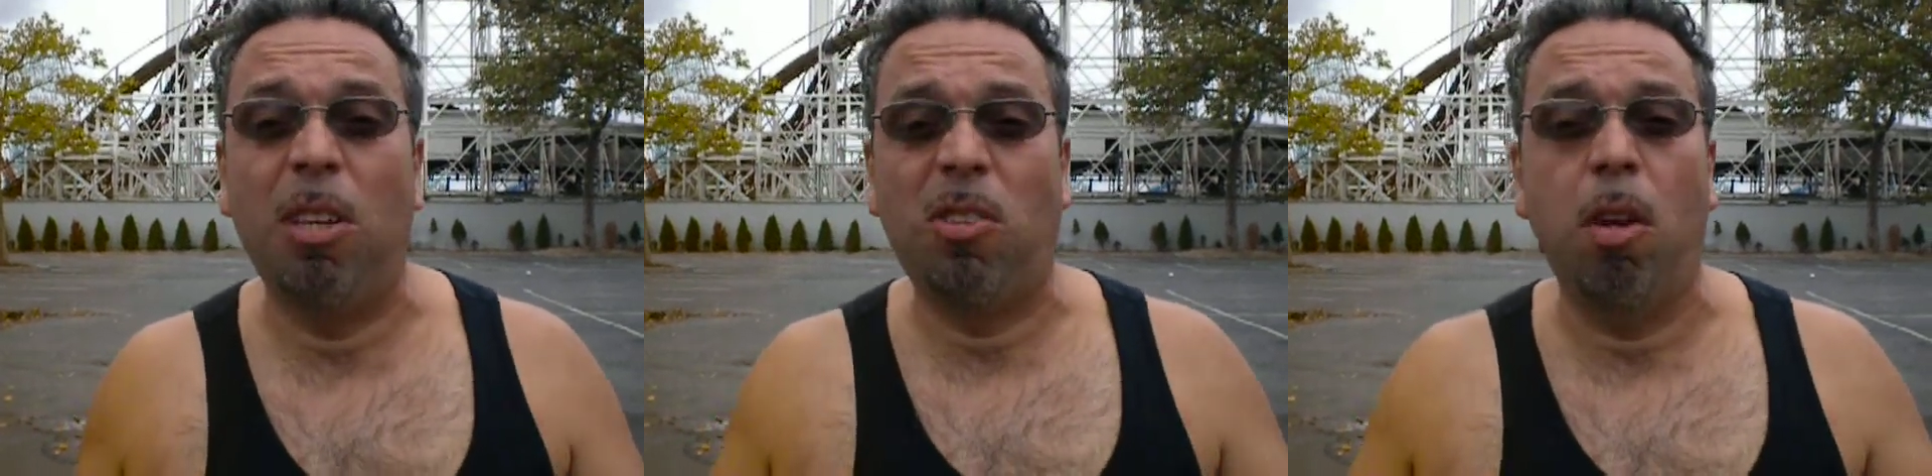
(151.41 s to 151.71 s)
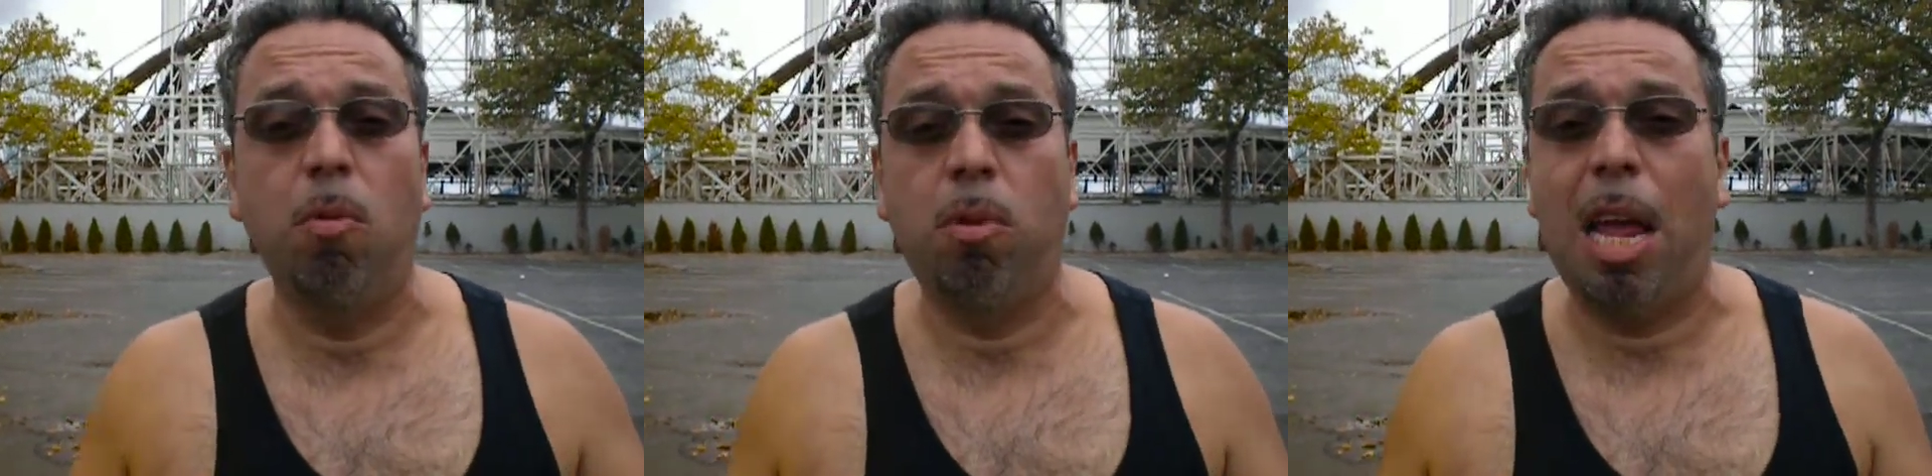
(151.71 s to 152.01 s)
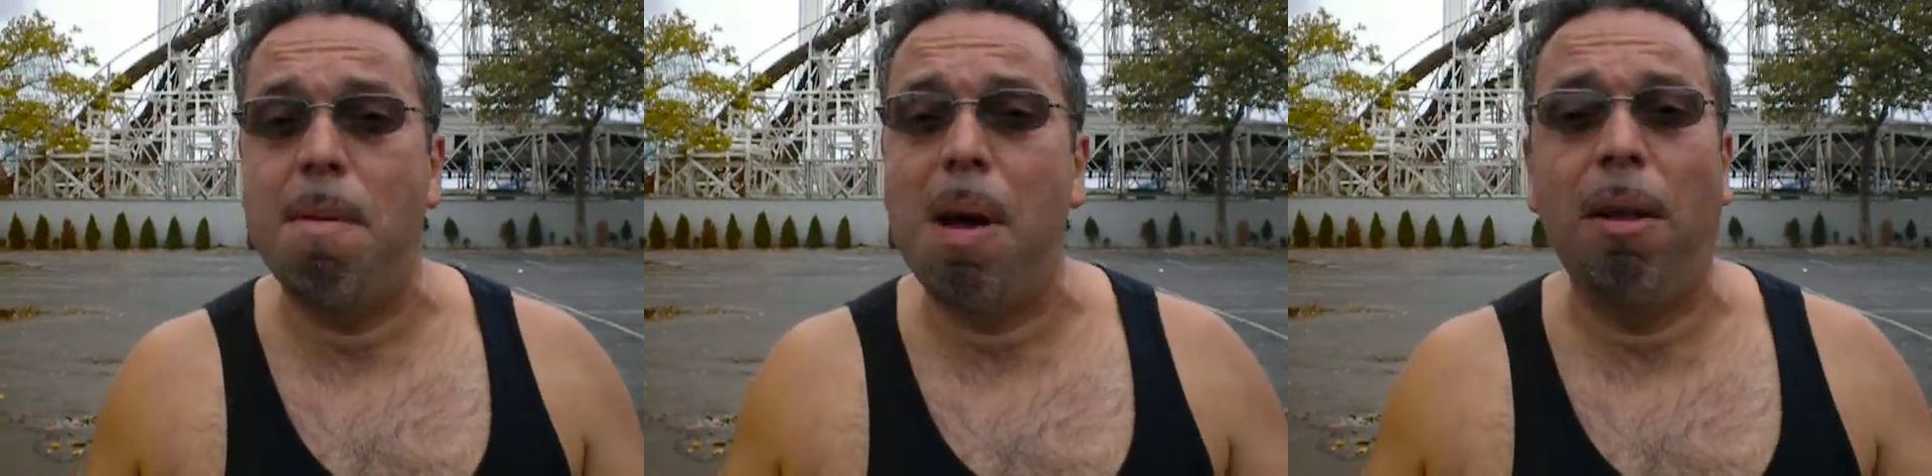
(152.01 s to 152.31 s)
The sun
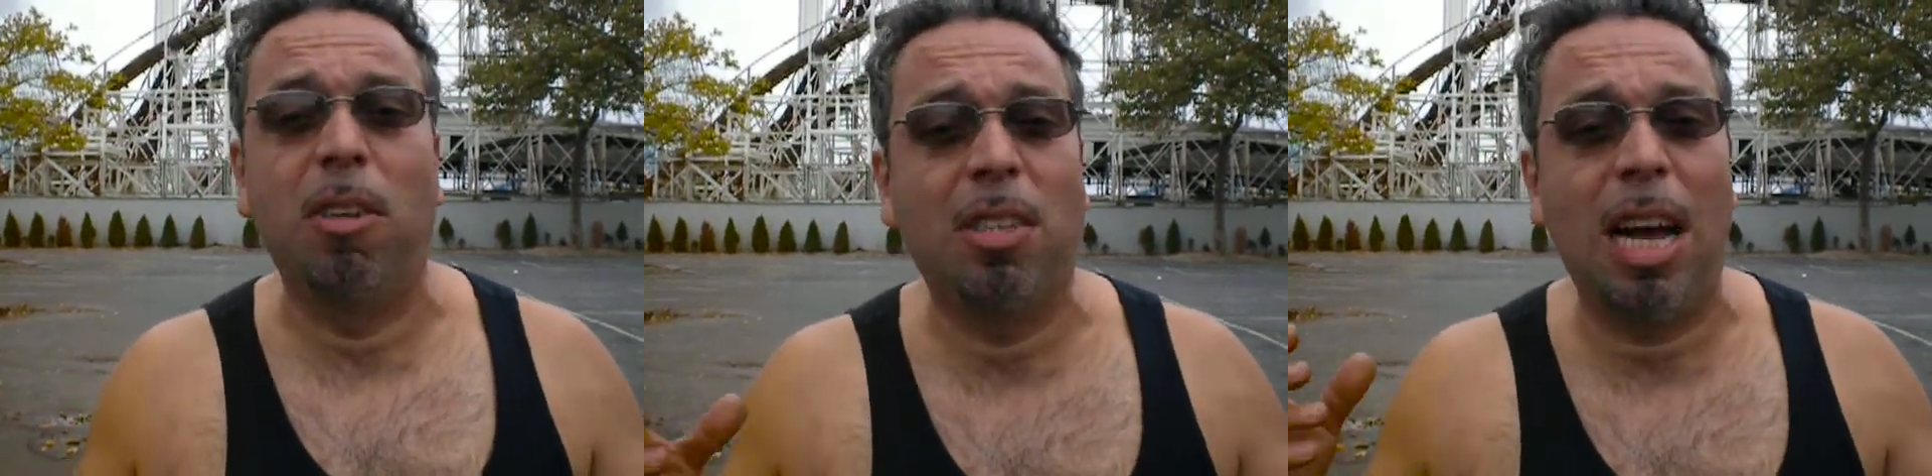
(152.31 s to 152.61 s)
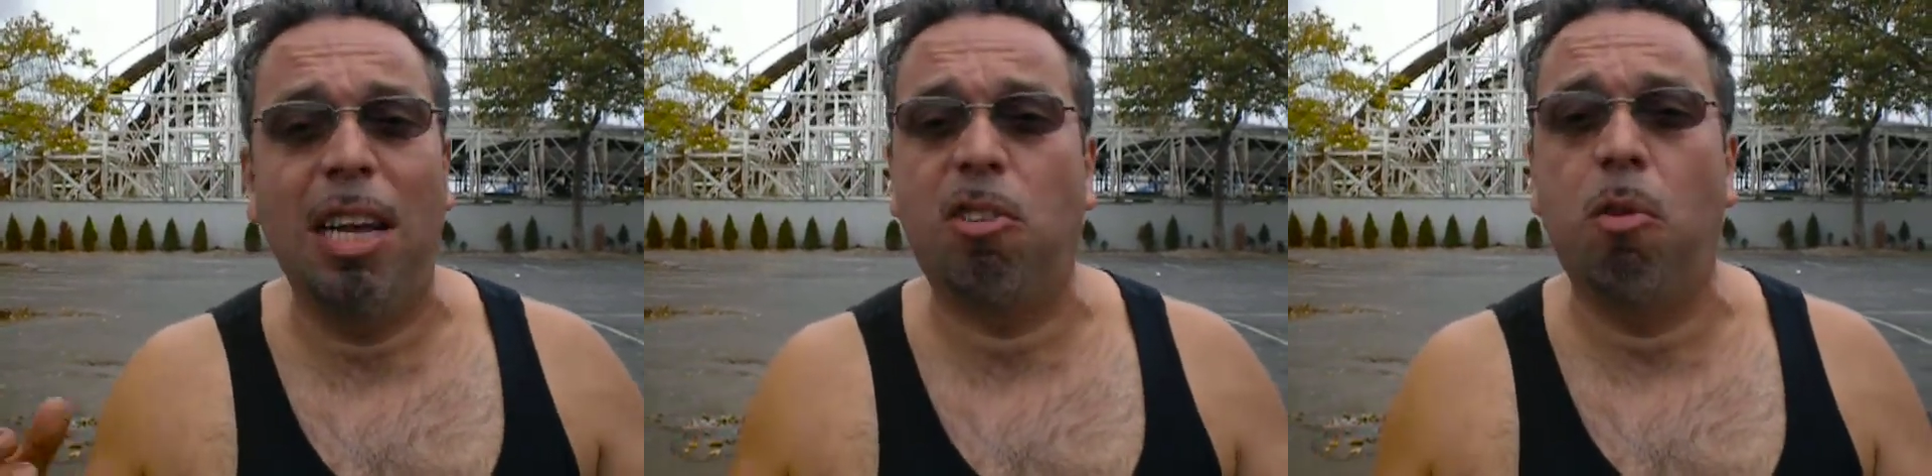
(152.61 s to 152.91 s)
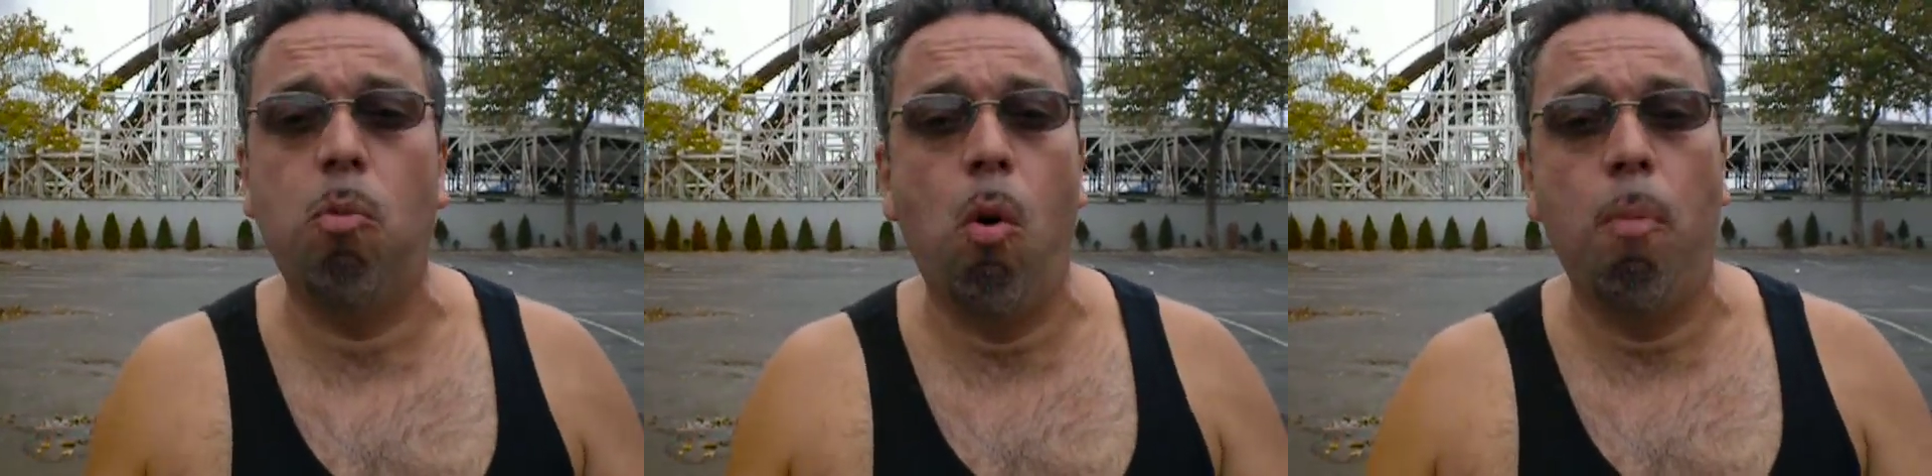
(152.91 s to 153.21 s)
came out, the skies
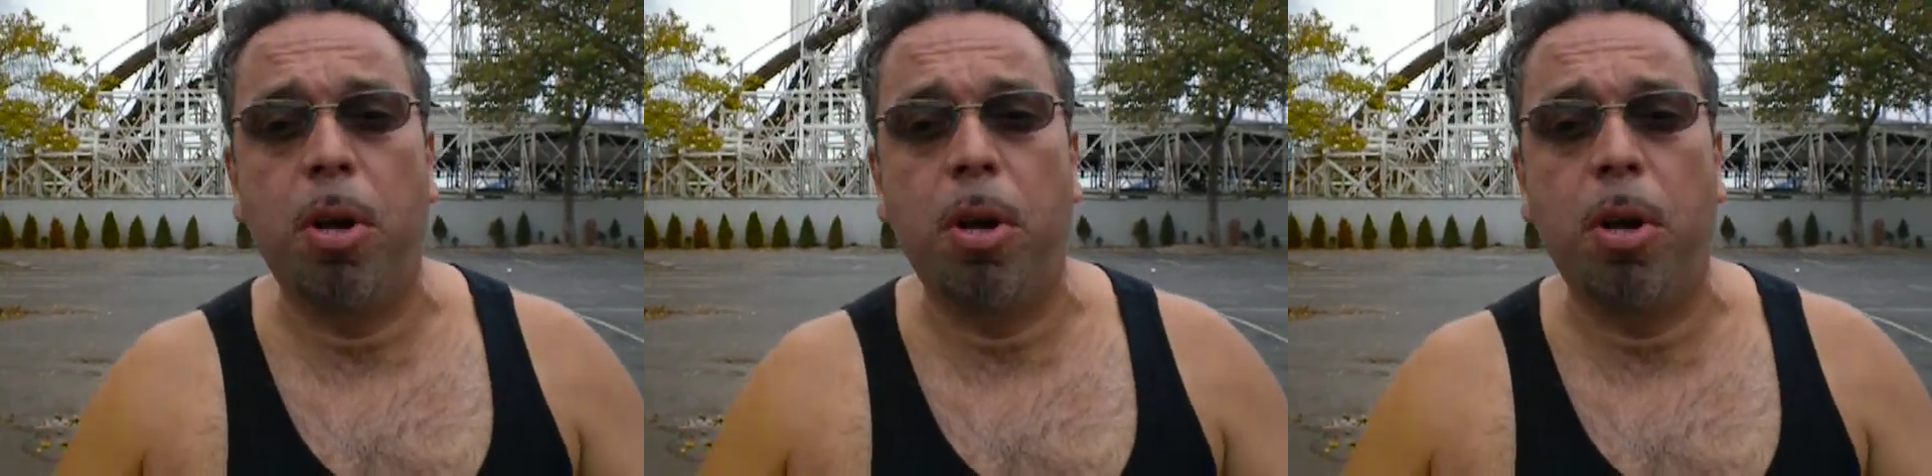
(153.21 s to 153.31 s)
turned warm.